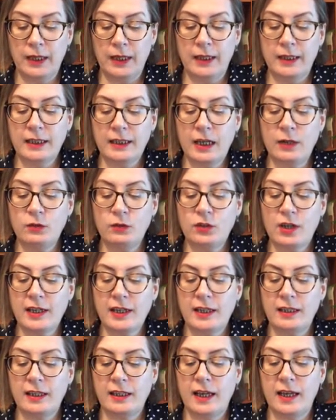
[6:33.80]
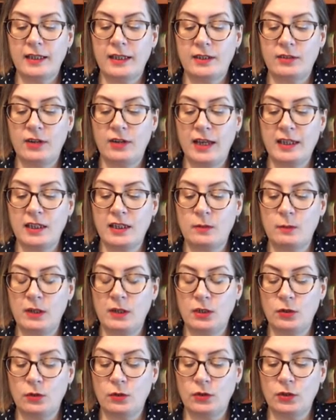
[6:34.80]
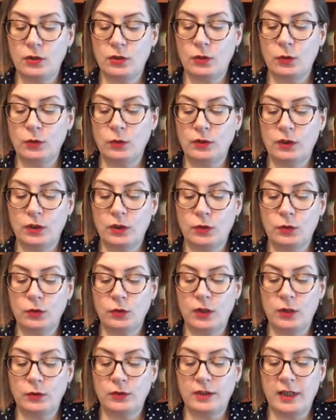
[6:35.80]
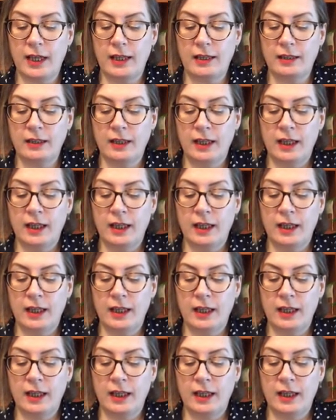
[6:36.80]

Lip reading: Count Dracula had directed me to go to the Golden Krone Hotel,